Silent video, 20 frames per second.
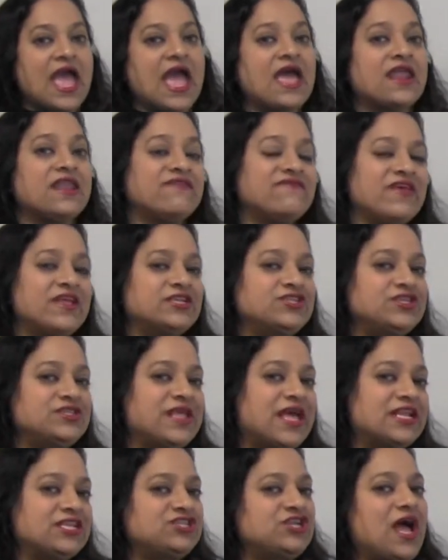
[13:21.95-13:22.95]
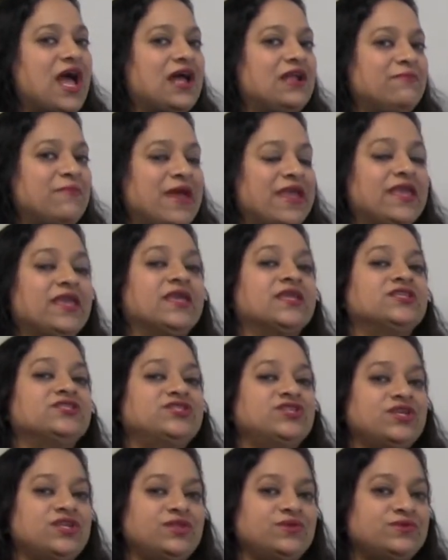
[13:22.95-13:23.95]
And eventually that child might
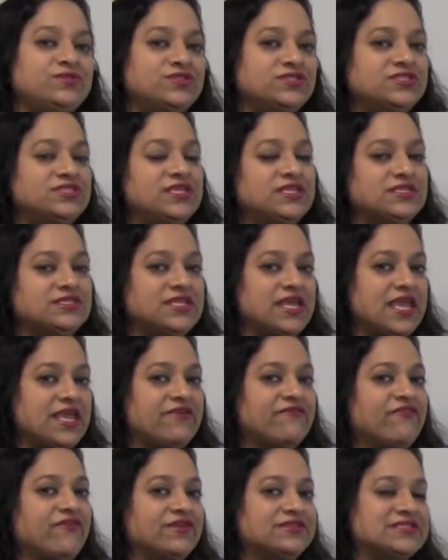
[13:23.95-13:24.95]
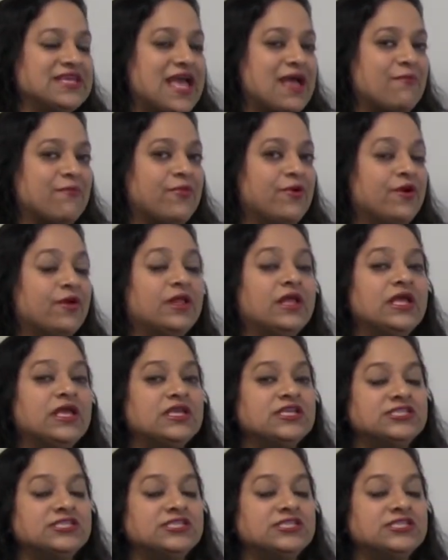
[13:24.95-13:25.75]
continue to take, for example,